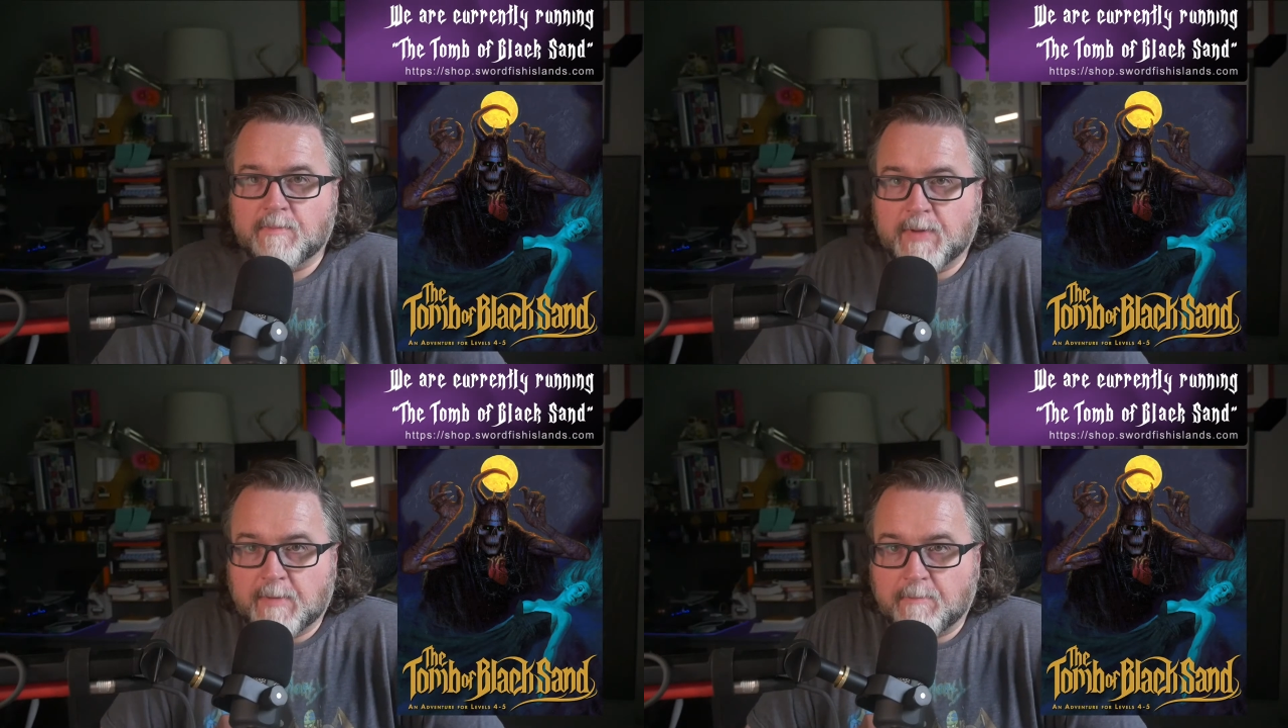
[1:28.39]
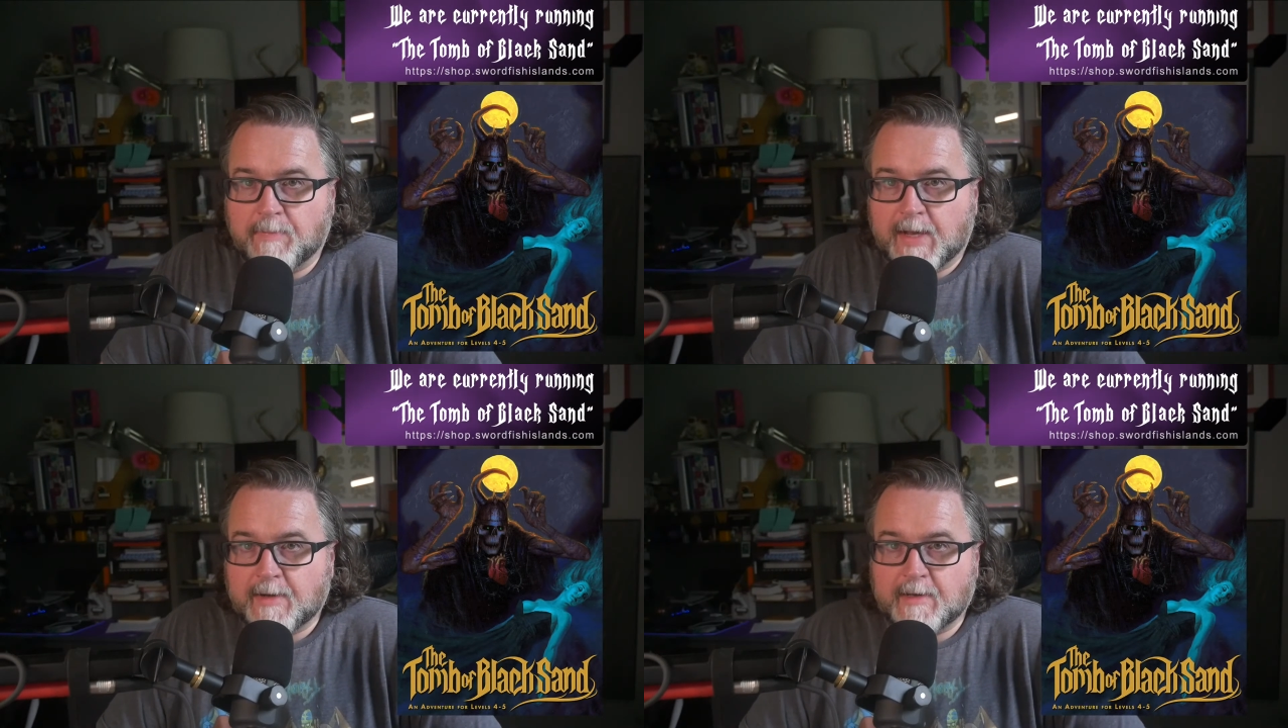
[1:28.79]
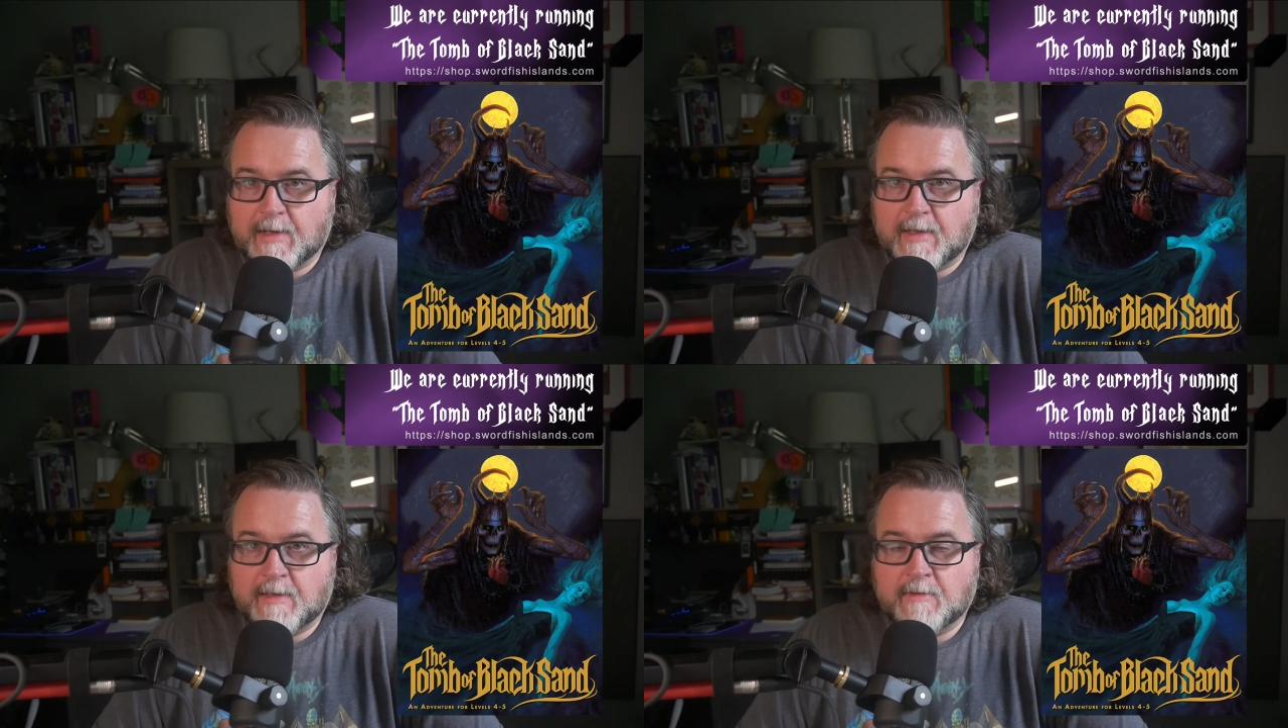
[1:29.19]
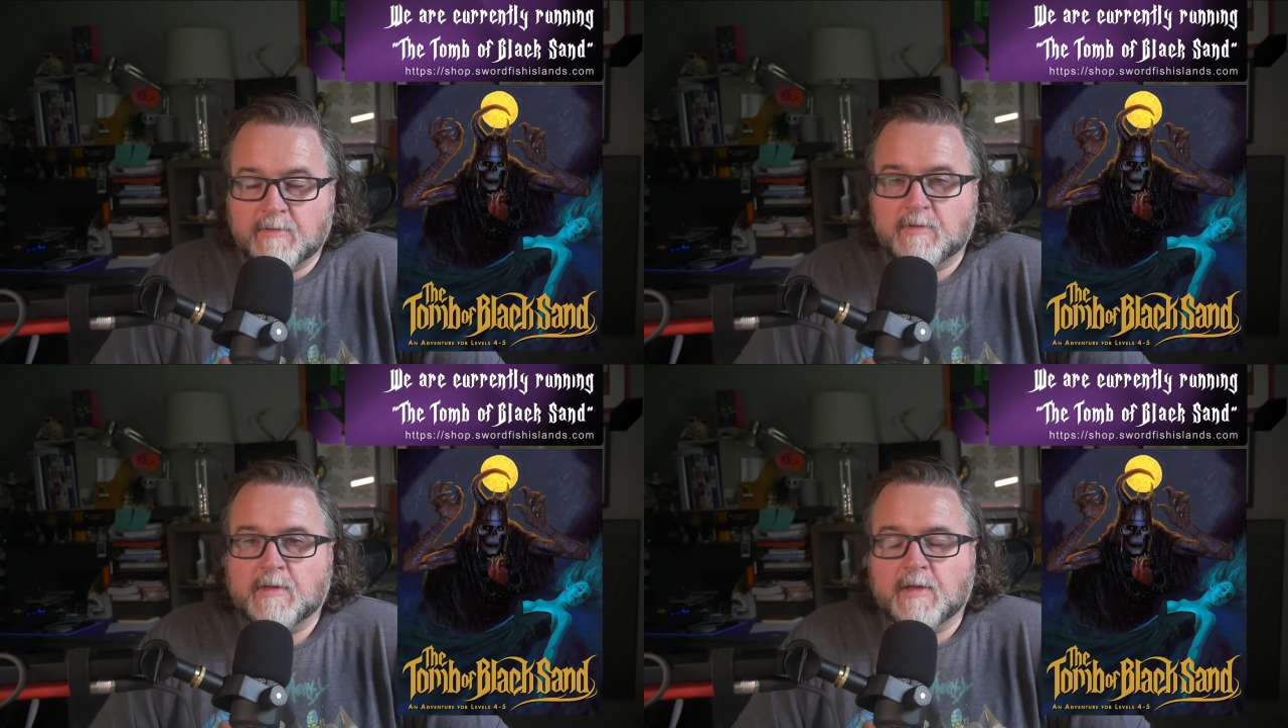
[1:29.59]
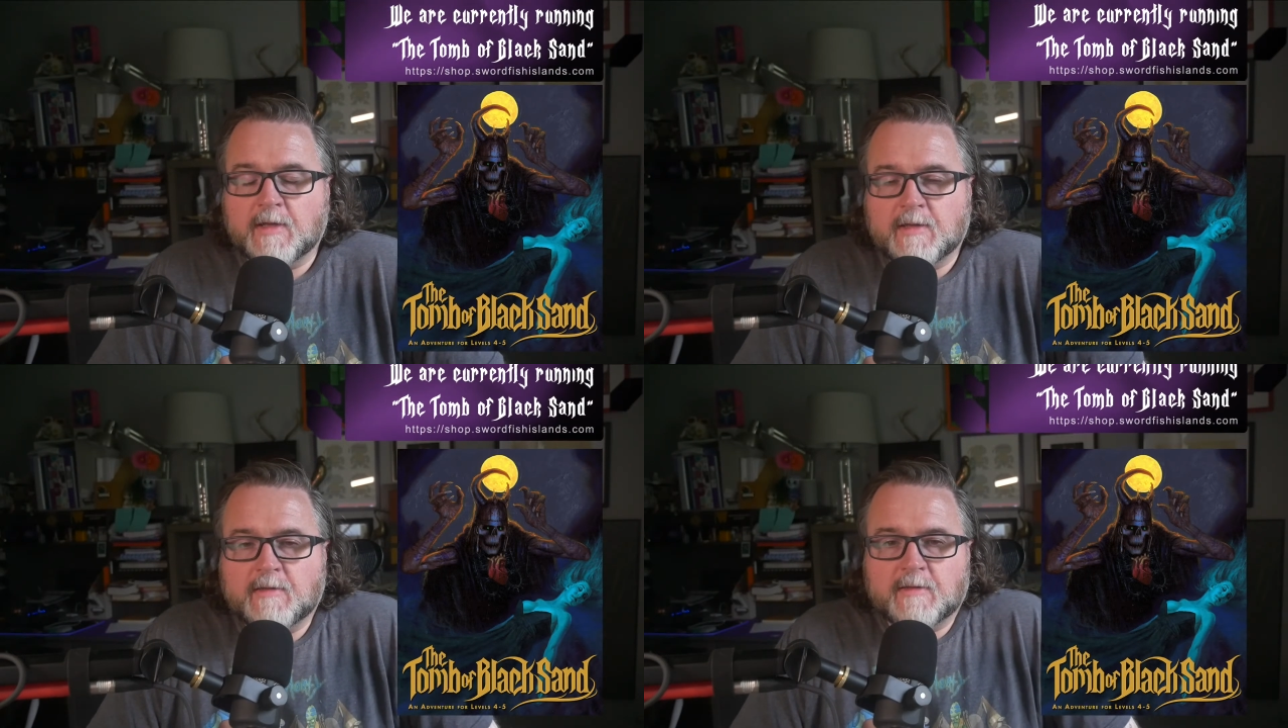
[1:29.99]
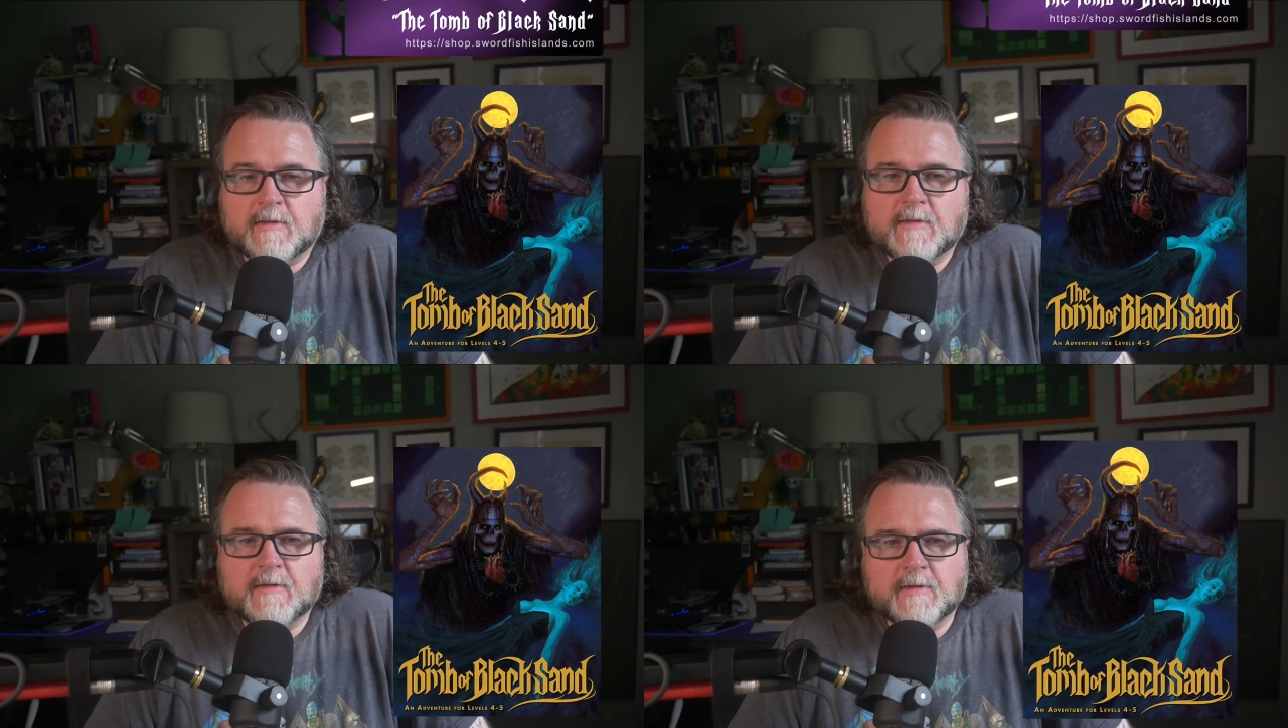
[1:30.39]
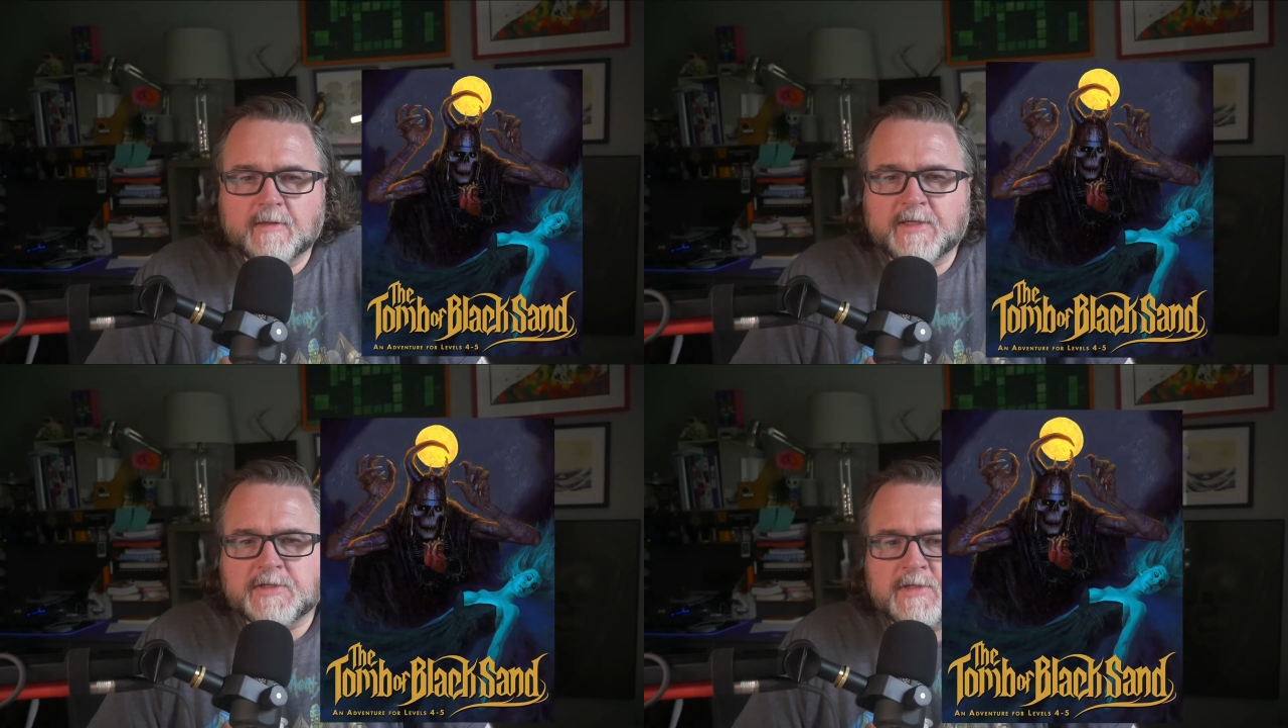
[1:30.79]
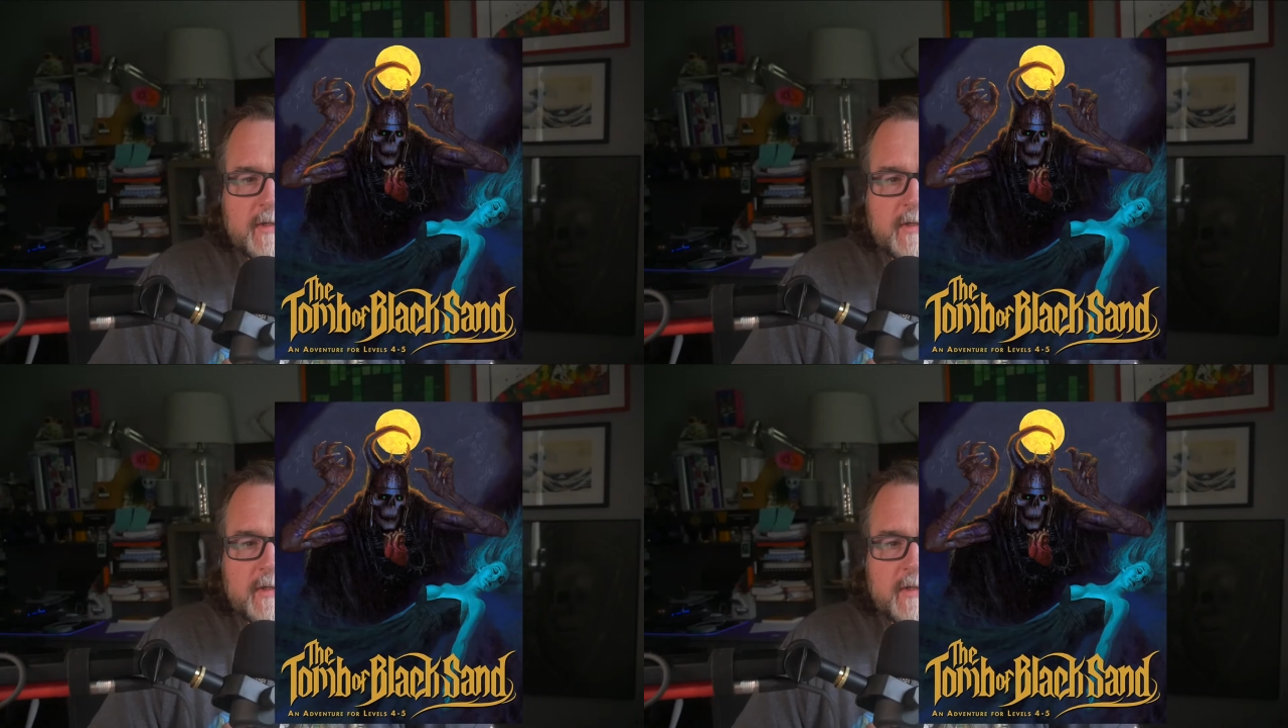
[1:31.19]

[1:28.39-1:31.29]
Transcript: big bad guy, the Lich in the